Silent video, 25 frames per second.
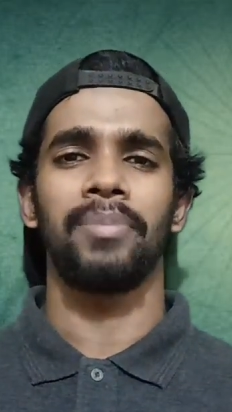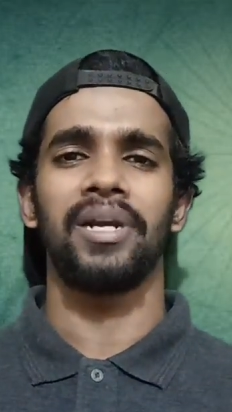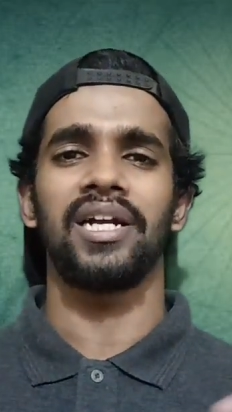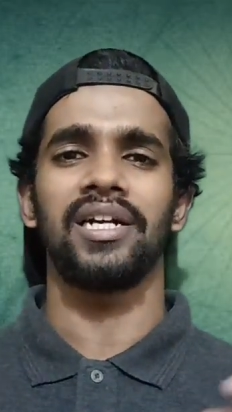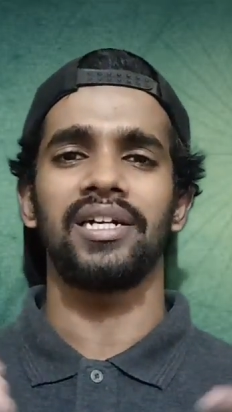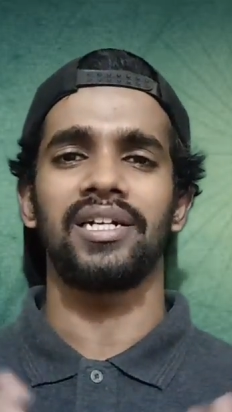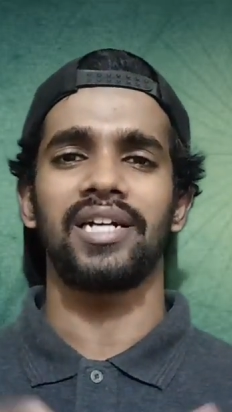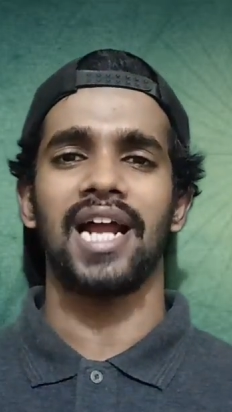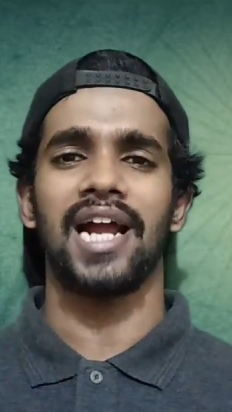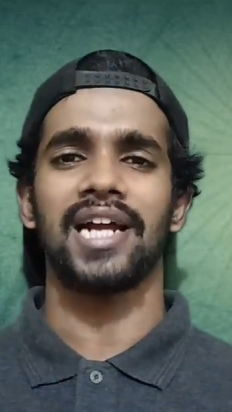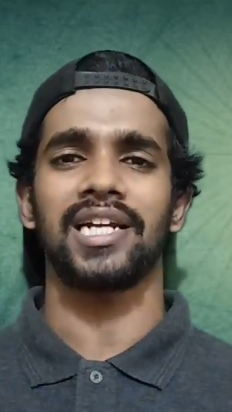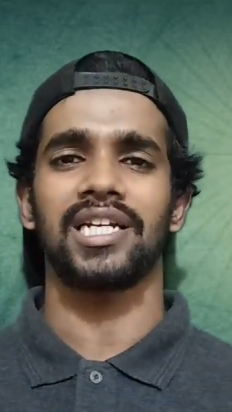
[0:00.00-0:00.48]

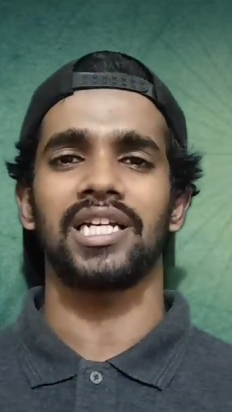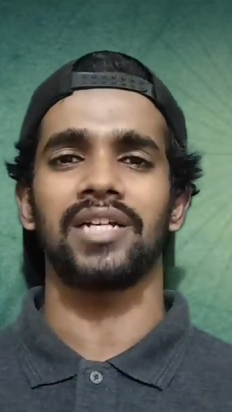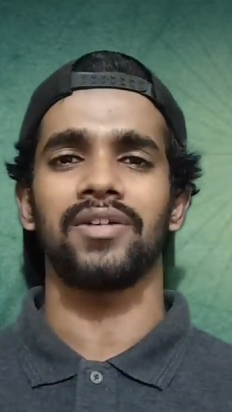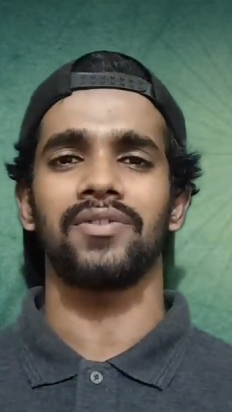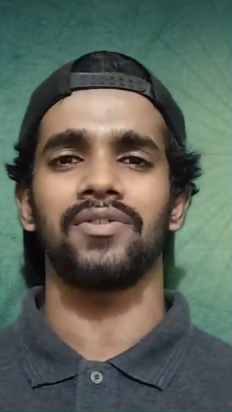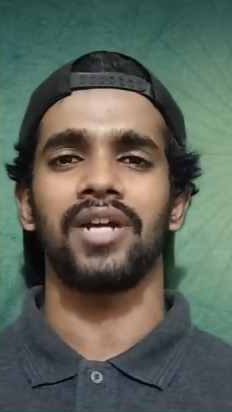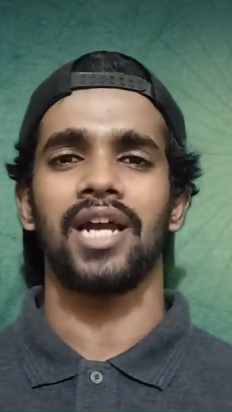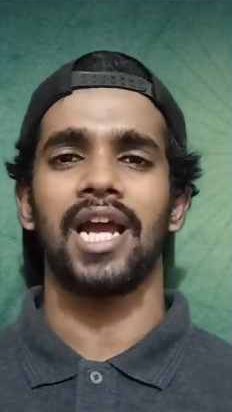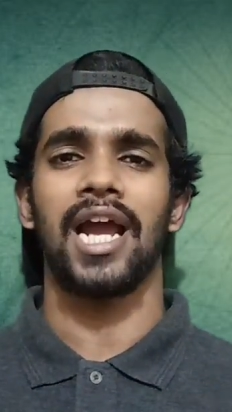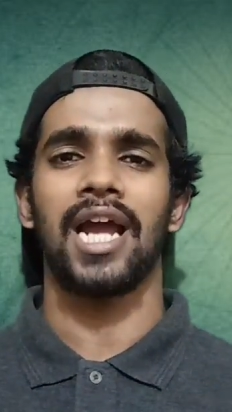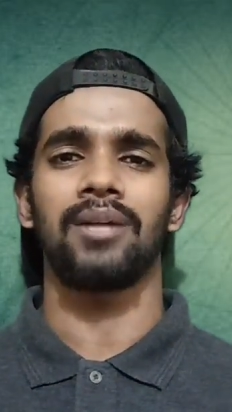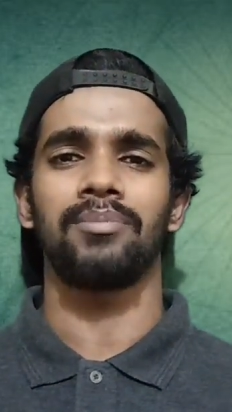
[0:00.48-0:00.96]
be
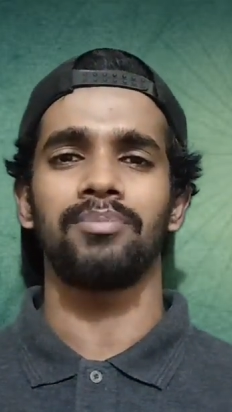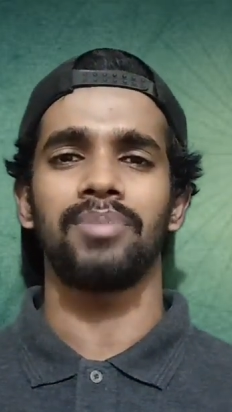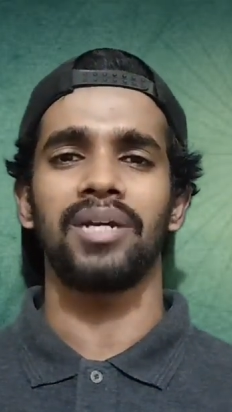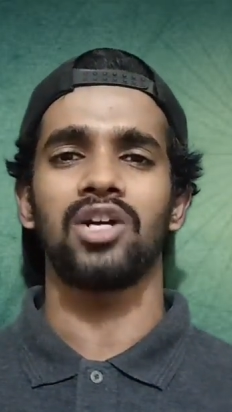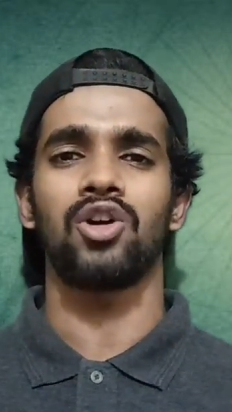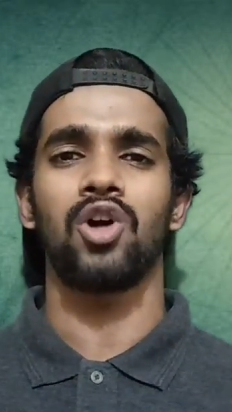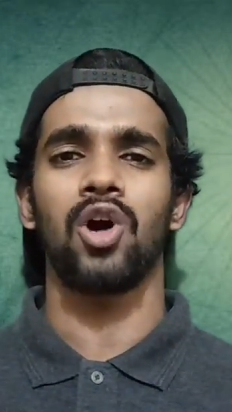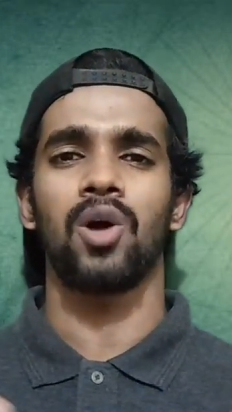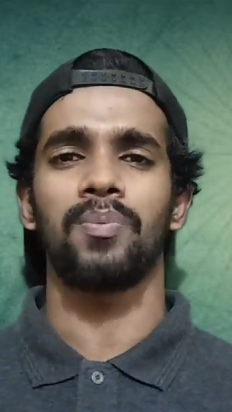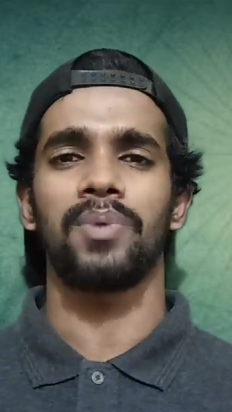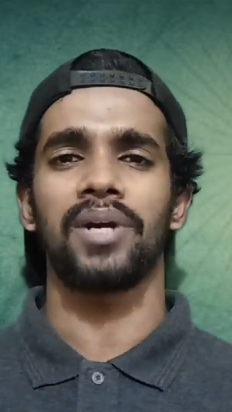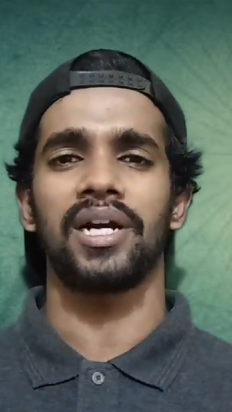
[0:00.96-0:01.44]
interactive and
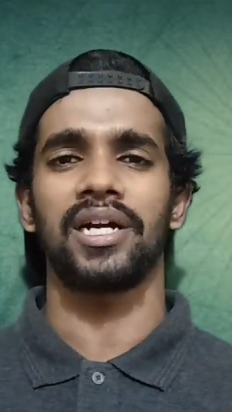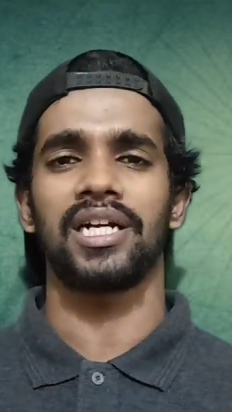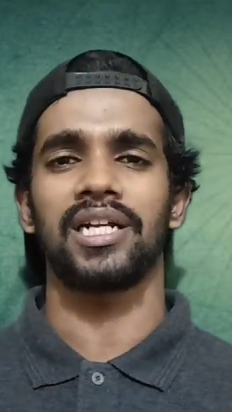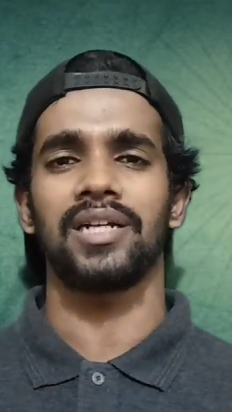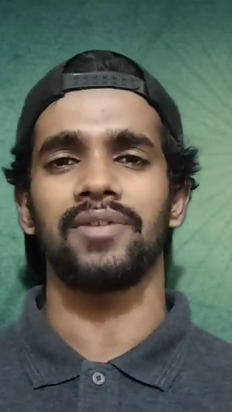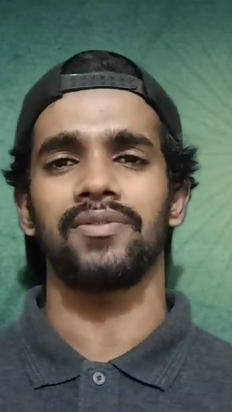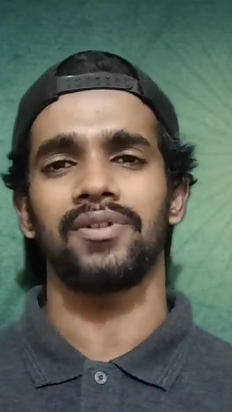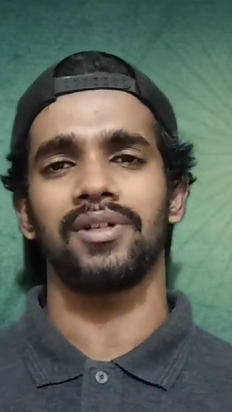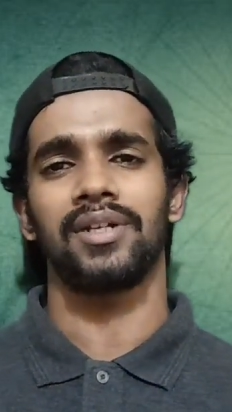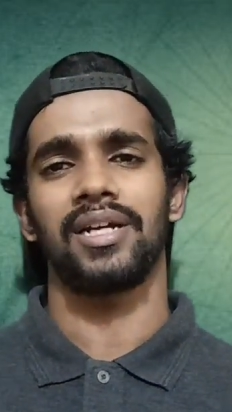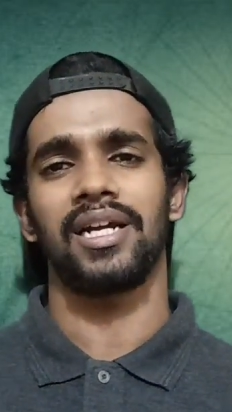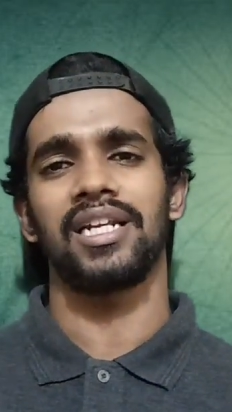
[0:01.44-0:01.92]
be
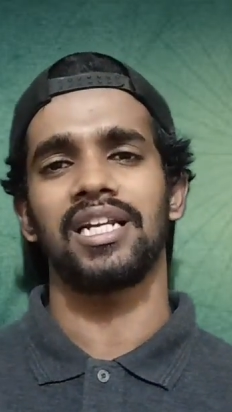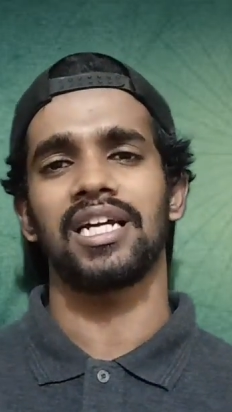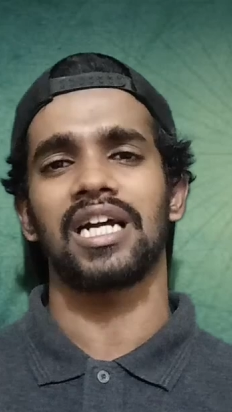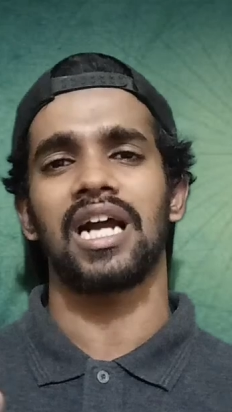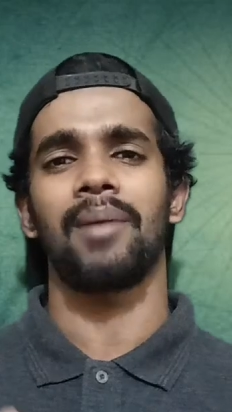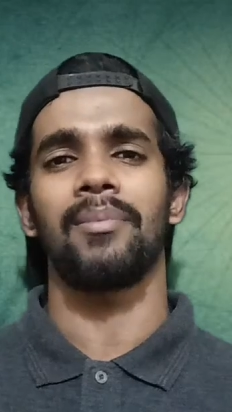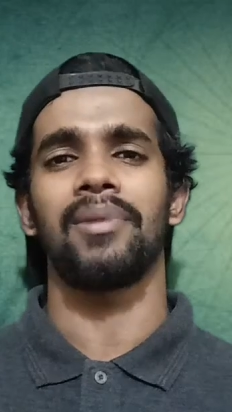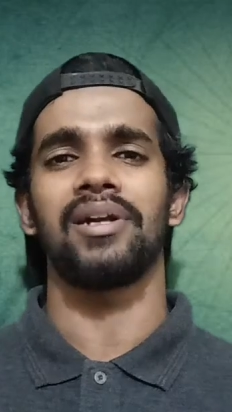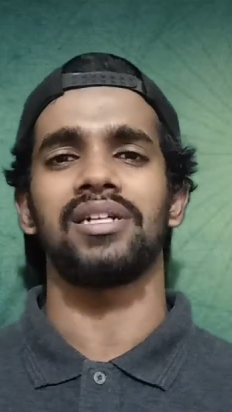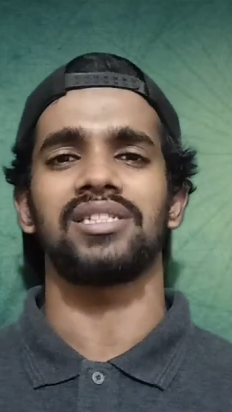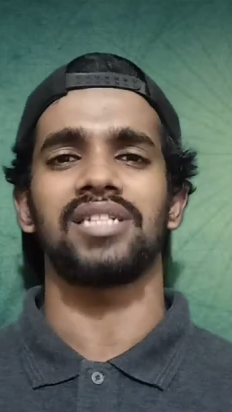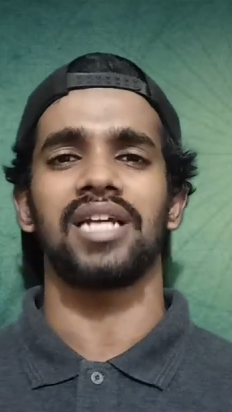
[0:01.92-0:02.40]
cooperative in
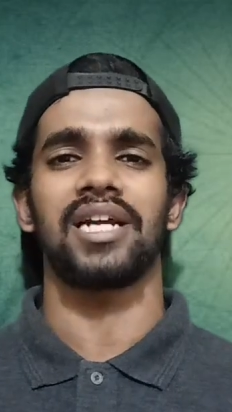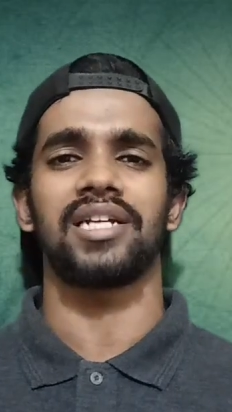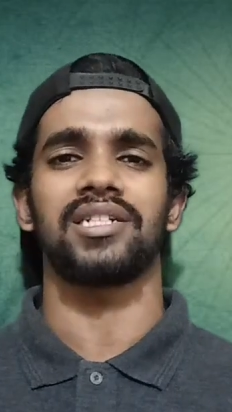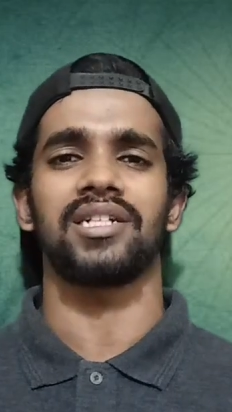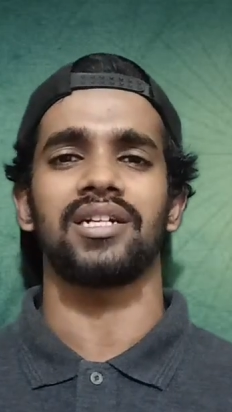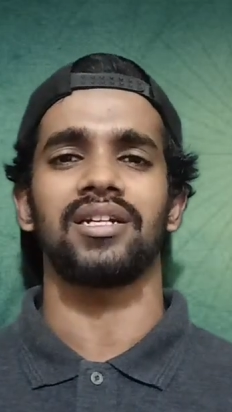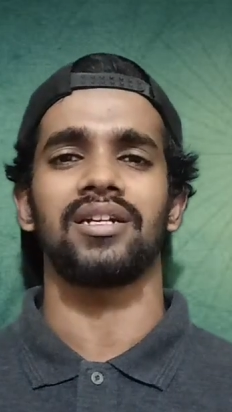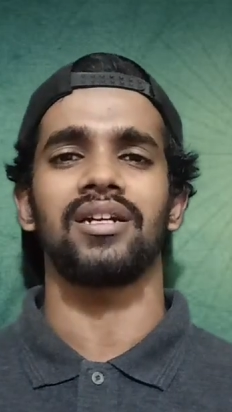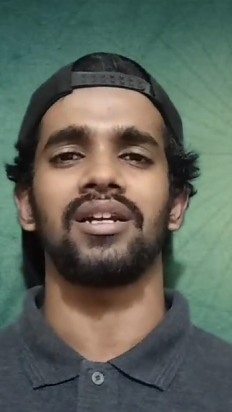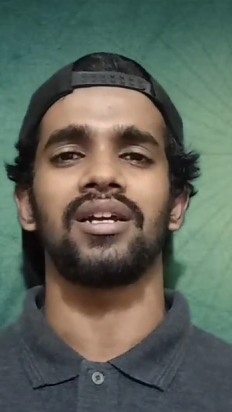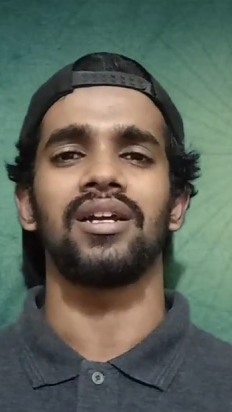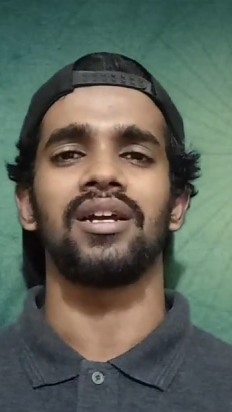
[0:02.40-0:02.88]
the comment
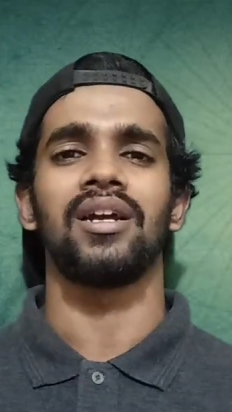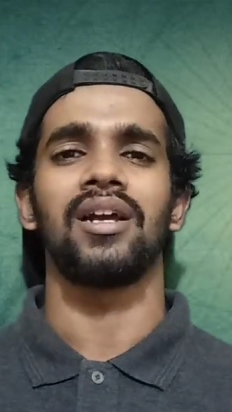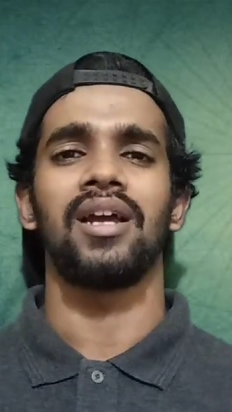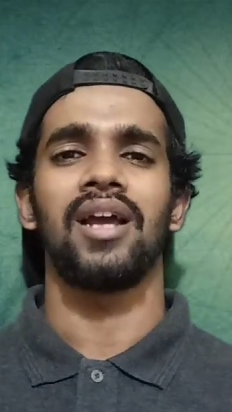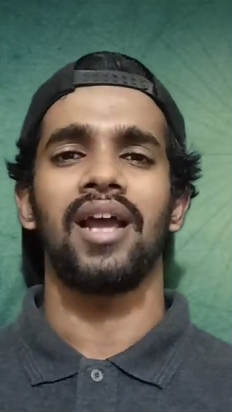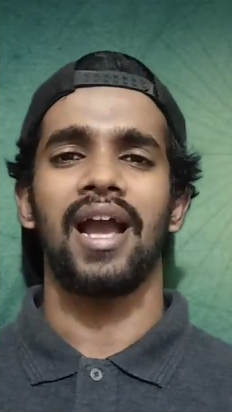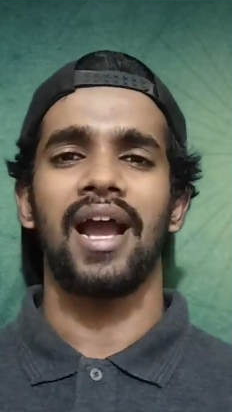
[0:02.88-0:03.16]
section,